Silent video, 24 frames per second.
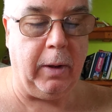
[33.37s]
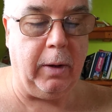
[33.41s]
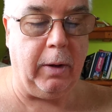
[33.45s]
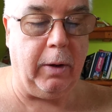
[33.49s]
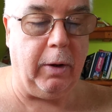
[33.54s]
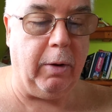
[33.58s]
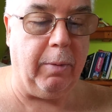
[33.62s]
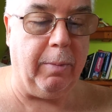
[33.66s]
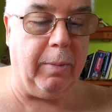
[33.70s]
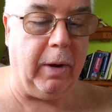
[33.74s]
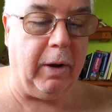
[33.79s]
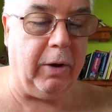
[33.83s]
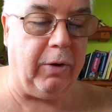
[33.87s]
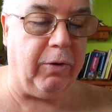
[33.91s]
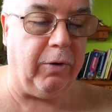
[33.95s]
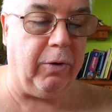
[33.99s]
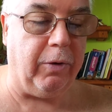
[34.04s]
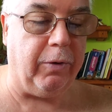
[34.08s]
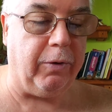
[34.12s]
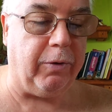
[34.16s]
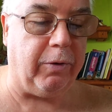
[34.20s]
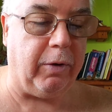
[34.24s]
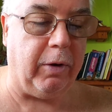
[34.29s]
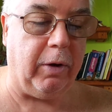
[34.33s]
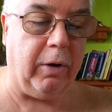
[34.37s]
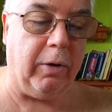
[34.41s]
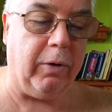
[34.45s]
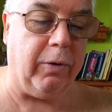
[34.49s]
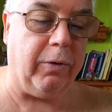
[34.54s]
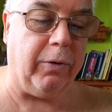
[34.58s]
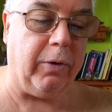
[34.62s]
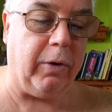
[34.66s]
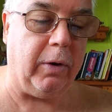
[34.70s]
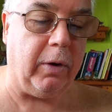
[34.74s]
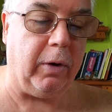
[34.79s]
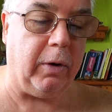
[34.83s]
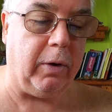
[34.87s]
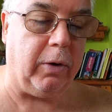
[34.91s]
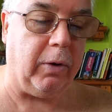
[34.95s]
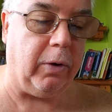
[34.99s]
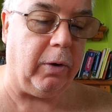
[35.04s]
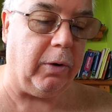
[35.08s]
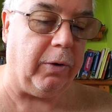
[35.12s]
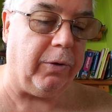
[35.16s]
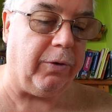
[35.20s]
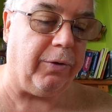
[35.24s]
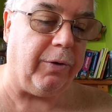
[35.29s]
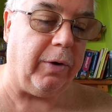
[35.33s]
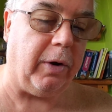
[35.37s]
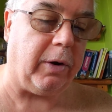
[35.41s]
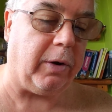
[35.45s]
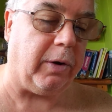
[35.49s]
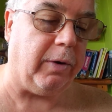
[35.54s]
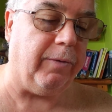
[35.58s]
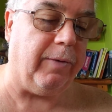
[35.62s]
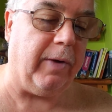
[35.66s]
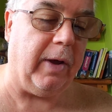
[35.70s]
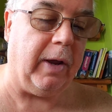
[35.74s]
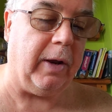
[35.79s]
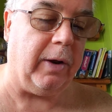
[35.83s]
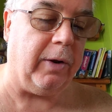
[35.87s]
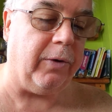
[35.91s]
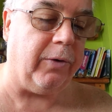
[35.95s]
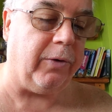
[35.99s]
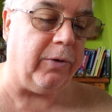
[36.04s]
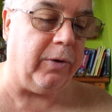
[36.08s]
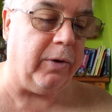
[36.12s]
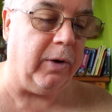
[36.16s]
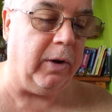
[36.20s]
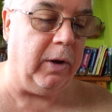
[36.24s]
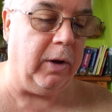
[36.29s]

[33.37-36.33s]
you may choose to use it to constructive ends,